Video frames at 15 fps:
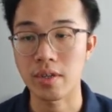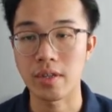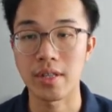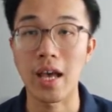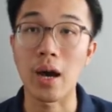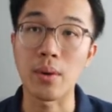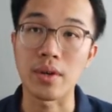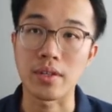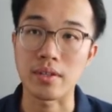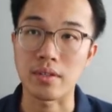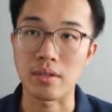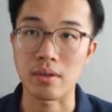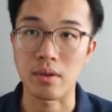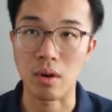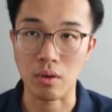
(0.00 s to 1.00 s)
Now it's
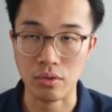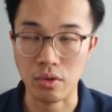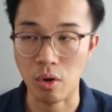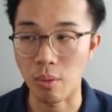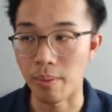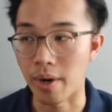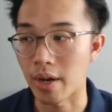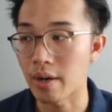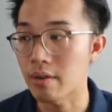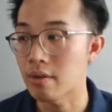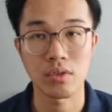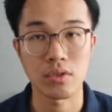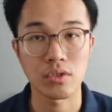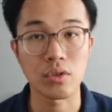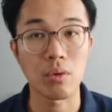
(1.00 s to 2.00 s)
October,
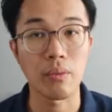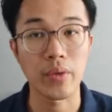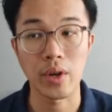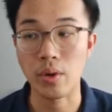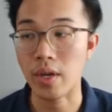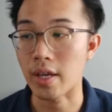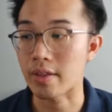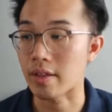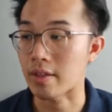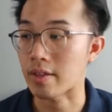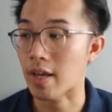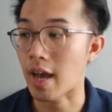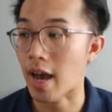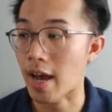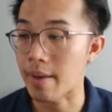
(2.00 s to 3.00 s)
so when we look at the
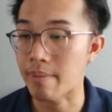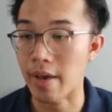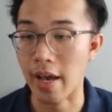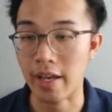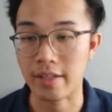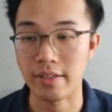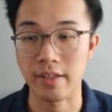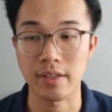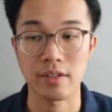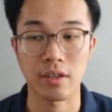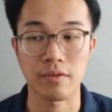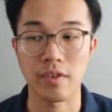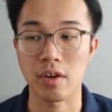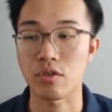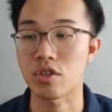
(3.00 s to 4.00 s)
time axis of
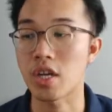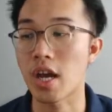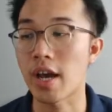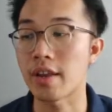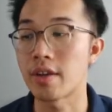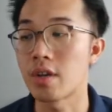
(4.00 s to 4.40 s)
our chart,